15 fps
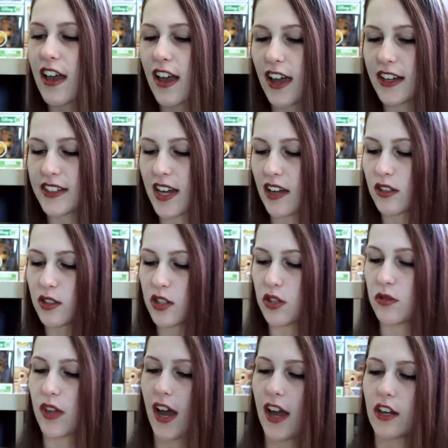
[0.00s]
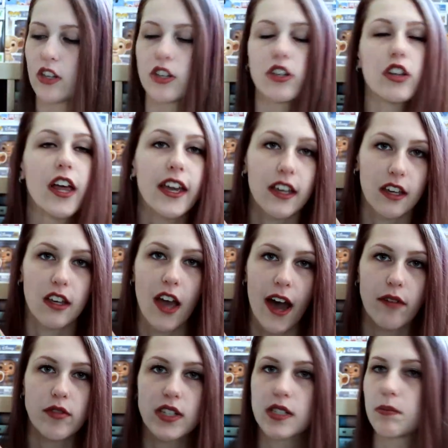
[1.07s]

it tells you that you're like, have this